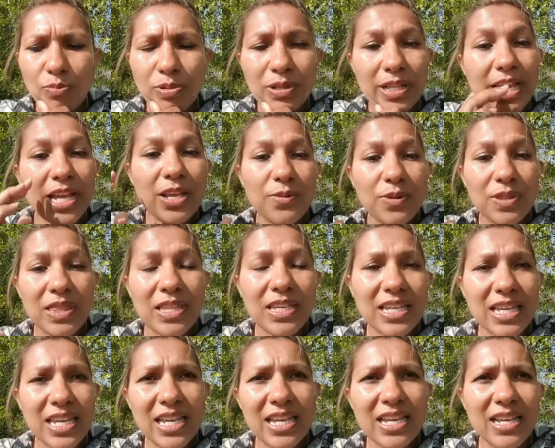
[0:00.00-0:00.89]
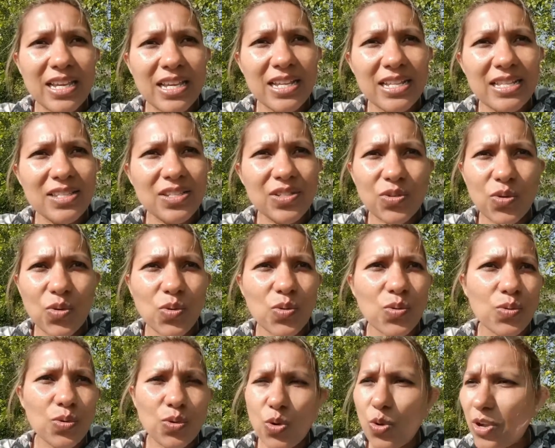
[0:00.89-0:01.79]
playing with the kids,
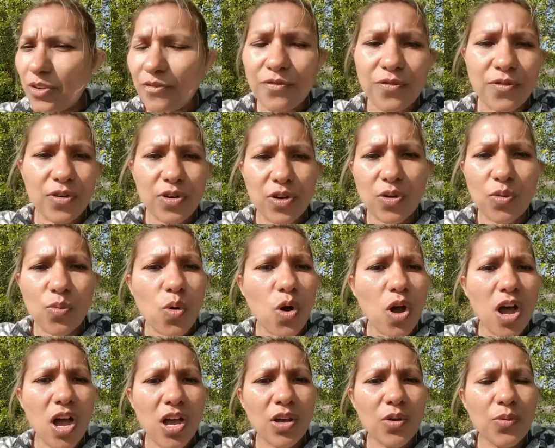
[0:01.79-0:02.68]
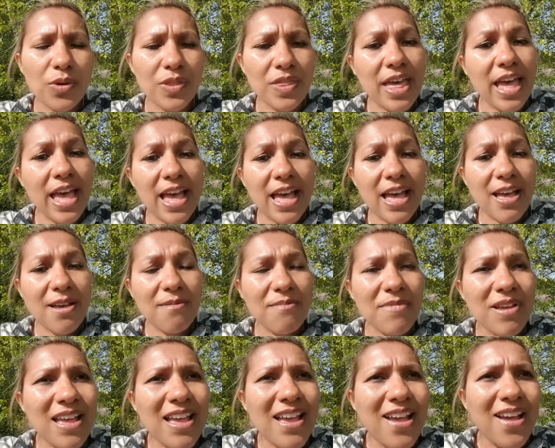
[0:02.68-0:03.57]
going for a walk with
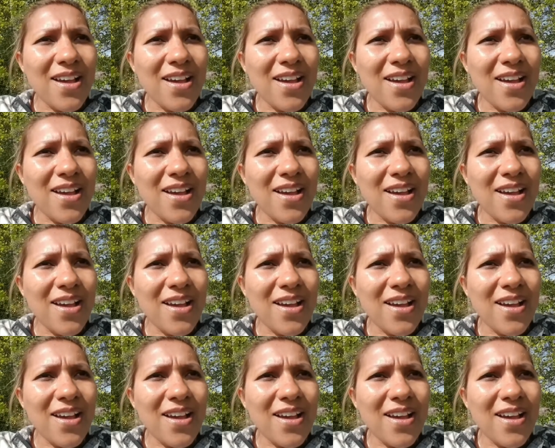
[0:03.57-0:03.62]
Em,